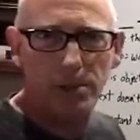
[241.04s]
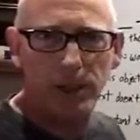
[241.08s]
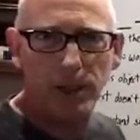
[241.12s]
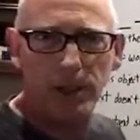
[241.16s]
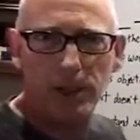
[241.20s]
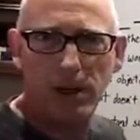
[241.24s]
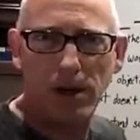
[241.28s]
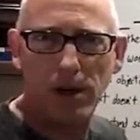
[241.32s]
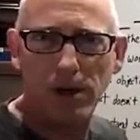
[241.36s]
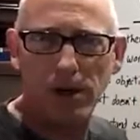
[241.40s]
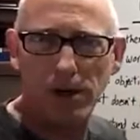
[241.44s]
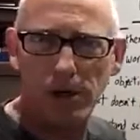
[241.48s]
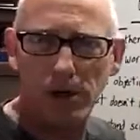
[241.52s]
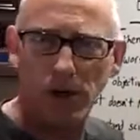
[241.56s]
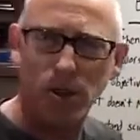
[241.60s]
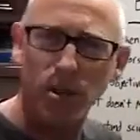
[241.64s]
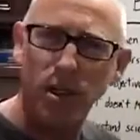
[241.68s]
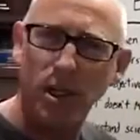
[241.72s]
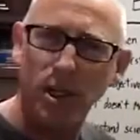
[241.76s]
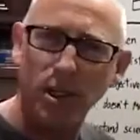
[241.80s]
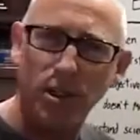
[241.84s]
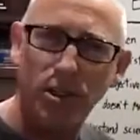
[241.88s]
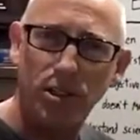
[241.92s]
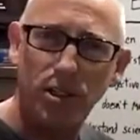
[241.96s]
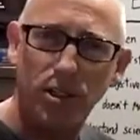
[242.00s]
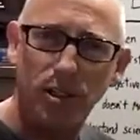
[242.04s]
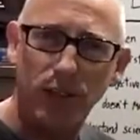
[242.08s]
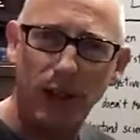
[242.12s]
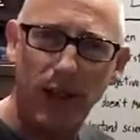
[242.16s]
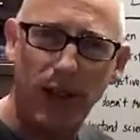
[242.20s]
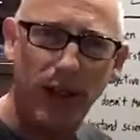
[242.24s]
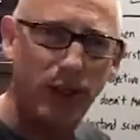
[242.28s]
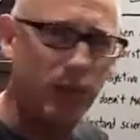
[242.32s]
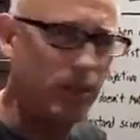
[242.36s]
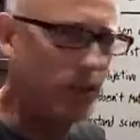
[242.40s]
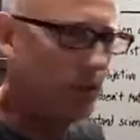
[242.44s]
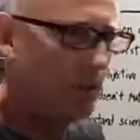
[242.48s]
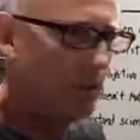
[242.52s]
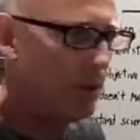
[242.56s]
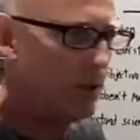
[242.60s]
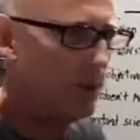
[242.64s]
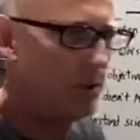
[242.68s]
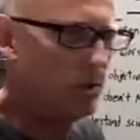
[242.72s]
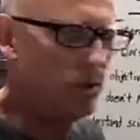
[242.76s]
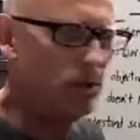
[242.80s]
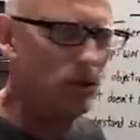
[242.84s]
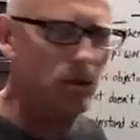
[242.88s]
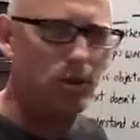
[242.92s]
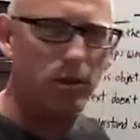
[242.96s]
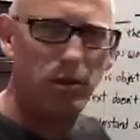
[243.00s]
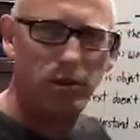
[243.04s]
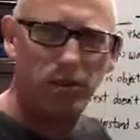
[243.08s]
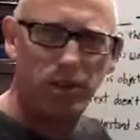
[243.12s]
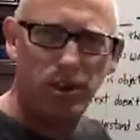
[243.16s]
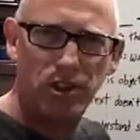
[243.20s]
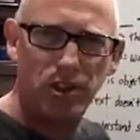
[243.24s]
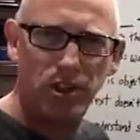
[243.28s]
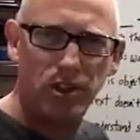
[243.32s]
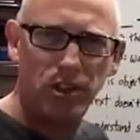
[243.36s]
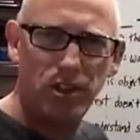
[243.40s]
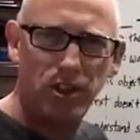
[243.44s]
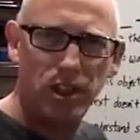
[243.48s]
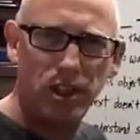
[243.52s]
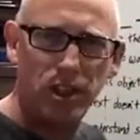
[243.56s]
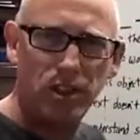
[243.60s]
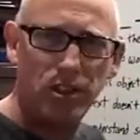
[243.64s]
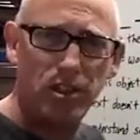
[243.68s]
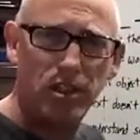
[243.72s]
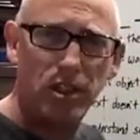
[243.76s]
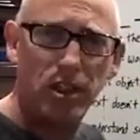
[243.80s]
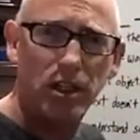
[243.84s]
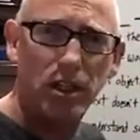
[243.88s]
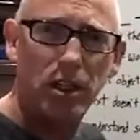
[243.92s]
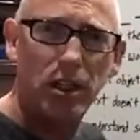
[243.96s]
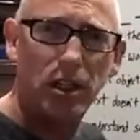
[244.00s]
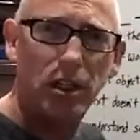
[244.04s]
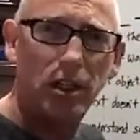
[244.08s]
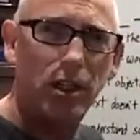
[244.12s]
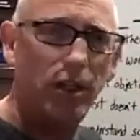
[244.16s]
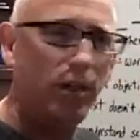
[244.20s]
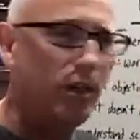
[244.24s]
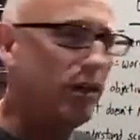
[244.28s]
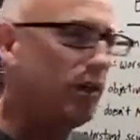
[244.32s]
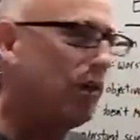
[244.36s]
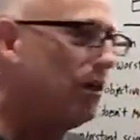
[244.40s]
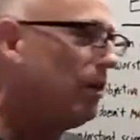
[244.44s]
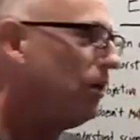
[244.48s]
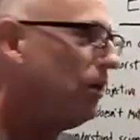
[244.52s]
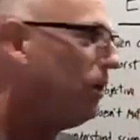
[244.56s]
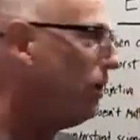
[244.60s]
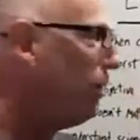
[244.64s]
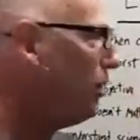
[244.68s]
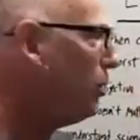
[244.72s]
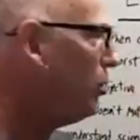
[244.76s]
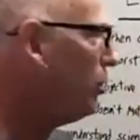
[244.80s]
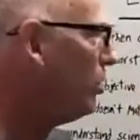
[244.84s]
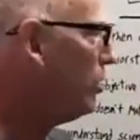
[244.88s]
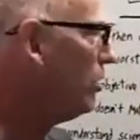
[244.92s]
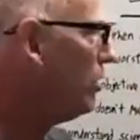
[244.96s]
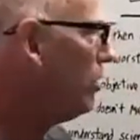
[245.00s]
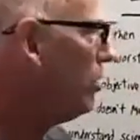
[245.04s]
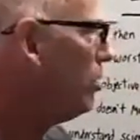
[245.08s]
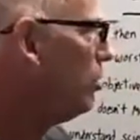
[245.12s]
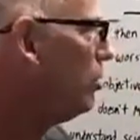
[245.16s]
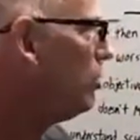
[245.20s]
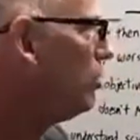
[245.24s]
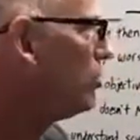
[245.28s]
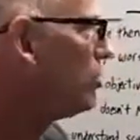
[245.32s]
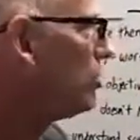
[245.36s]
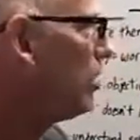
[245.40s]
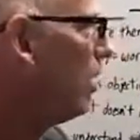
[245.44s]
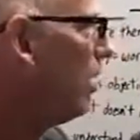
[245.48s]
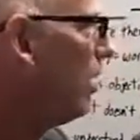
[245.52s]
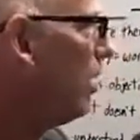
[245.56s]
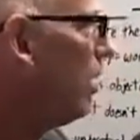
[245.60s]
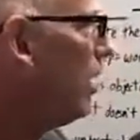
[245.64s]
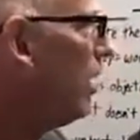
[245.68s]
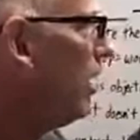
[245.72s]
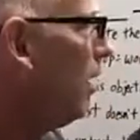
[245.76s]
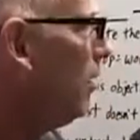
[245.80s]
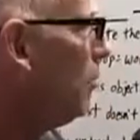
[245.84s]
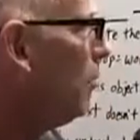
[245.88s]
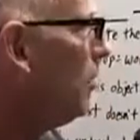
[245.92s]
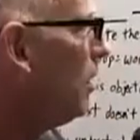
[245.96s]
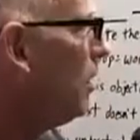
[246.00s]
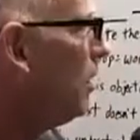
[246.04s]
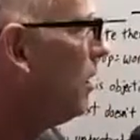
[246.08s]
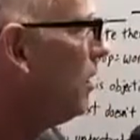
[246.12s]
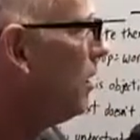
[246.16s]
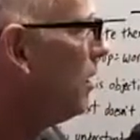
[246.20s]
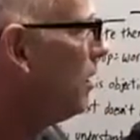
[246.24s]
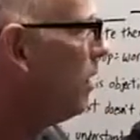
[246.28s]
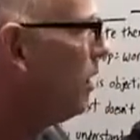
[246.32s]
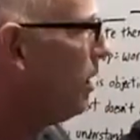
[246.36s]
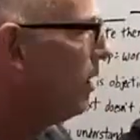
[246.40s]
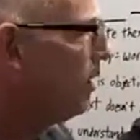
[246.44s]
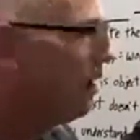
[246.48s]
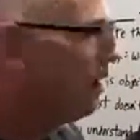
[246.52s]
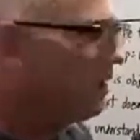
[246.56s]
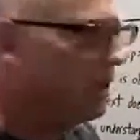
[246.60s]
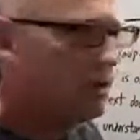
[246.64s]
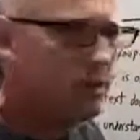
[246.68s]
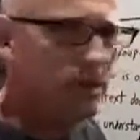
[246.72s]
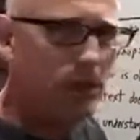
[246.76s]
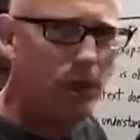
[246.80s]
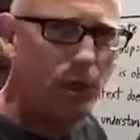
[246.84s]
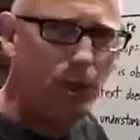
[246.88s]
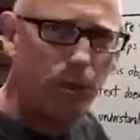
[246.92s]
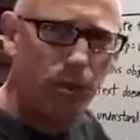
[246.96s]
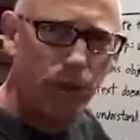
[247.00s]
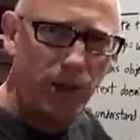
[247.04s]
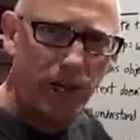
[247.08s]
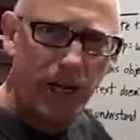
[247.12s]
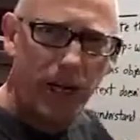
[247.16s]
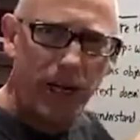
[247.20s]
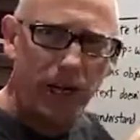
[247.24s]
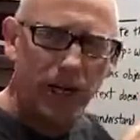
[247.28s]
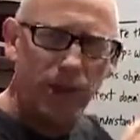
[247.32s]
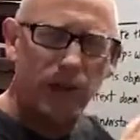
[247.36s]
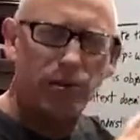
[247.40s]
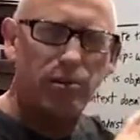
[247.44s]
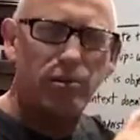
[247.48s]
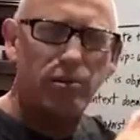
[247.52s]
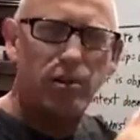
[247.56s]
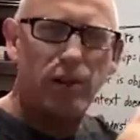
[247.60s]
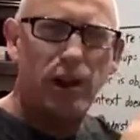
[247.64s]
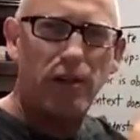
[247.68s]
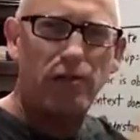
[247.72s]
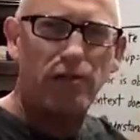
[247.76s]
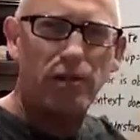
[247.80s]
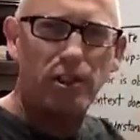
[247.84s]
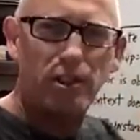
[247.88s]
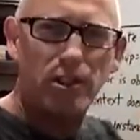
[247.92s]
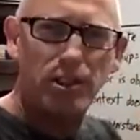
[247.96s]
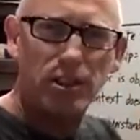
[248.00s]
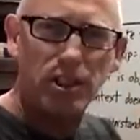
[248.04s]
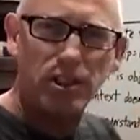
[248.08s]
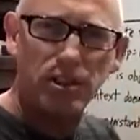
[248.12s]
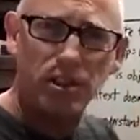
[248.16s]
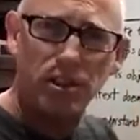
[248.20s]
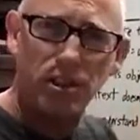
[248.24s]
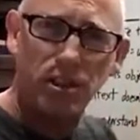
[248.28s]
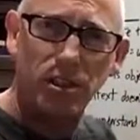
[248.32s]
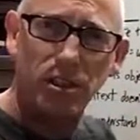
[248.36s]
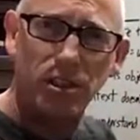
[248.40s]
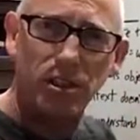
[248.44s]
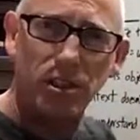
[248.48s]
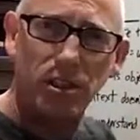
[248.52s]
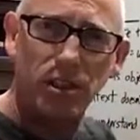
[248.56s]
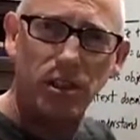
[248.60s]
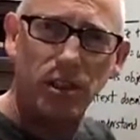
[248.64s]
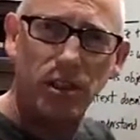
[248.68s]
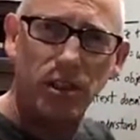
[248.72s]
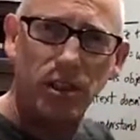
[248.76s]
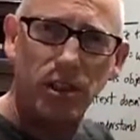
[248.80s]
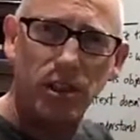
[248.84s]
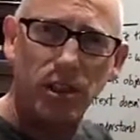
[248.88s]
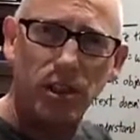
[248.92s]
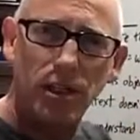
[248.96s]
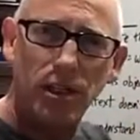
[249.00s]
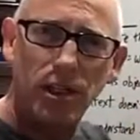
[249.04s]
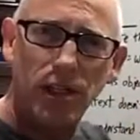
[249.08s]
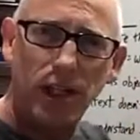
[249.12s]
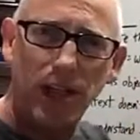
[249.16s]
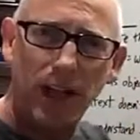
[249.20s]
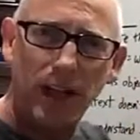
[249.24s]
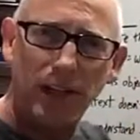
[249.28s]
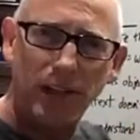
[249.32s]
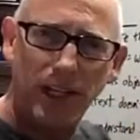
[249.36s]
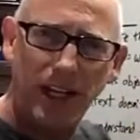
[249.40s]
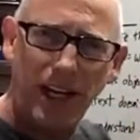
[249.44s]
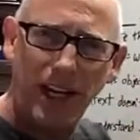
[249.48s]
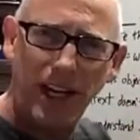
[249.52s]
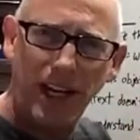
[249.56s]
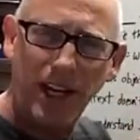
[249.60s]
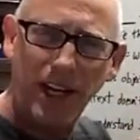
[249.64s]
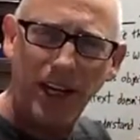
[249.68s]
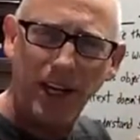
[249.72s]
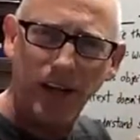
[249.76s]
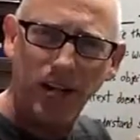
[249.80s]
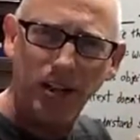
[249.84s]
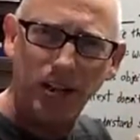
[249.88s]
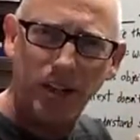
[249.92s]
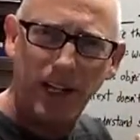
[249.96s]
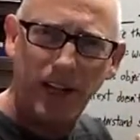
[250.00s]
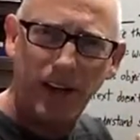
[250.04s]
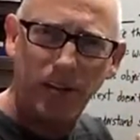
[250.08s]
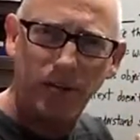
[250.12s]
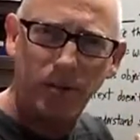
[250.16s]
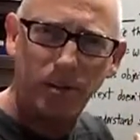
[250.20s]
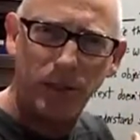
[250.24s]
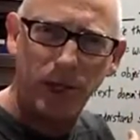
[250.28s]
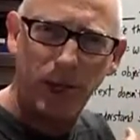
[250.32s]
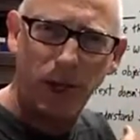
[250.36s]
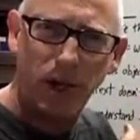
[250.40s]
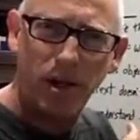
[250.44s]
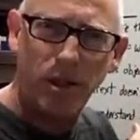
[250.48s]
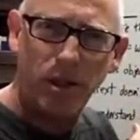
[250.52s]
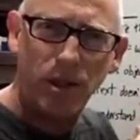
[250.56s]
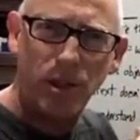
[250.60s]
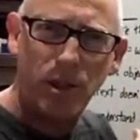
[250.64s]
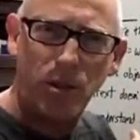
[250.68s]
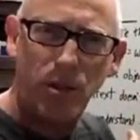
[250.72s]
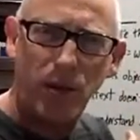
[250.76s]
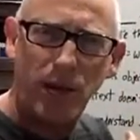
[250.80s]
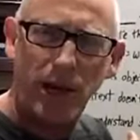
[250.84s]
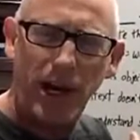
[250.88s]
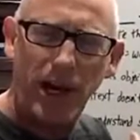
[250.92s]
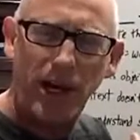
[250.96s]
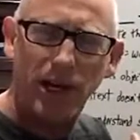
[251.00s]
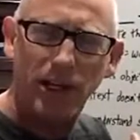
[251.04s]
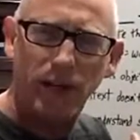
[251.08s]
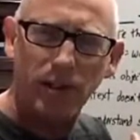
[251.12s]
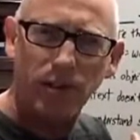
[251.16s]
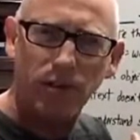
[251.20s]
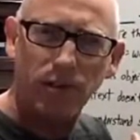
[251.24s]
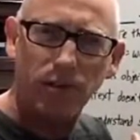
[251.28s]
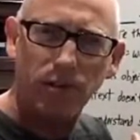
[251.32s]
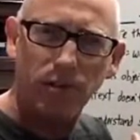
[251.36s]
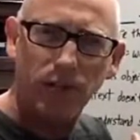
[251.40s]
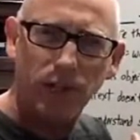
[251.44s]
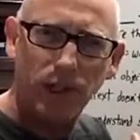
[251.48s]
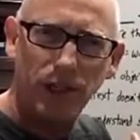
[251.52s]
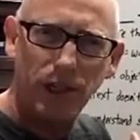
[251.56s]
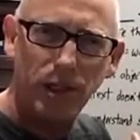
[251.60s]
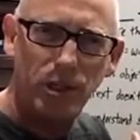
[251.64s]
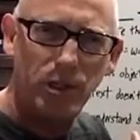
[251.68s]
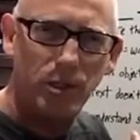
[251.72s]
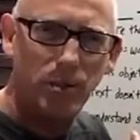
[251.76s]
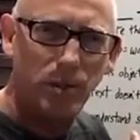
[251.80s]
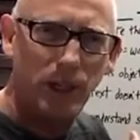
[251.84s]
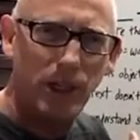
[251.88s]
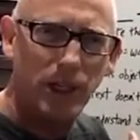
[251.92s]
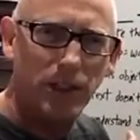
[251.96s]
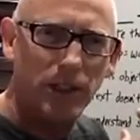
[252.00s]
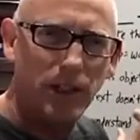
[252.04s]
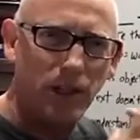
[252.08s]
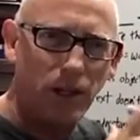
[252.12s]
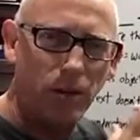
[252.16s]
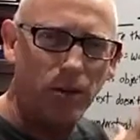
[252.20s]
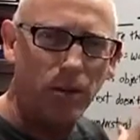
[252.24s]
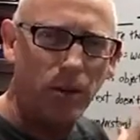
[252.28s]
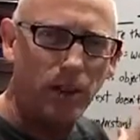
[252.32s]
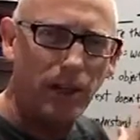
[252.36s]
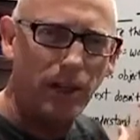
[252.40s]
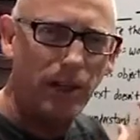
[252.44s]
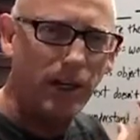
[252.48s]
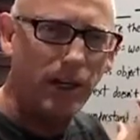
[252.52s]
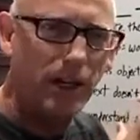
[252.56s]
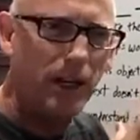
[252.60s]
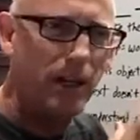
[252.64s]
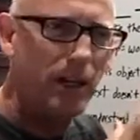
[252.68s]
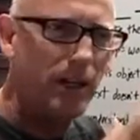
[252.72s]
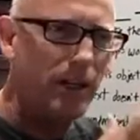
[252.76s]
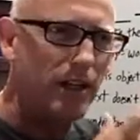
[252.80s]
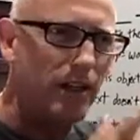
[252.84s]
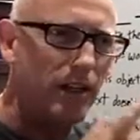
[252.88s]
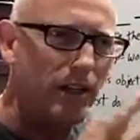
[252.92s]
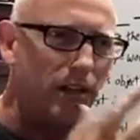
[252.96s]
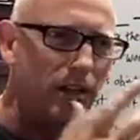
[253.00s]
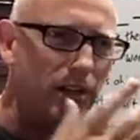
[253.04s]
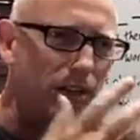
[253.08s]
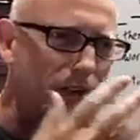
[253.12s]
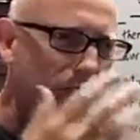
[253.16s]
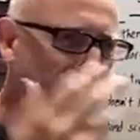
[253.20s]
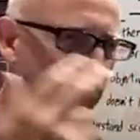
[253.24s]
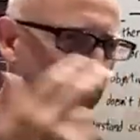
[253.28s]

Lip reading: to be a cartoonist as opposed to a physicist, you would use uncreative references. And the key here is they have to be uncreative. It should be literally the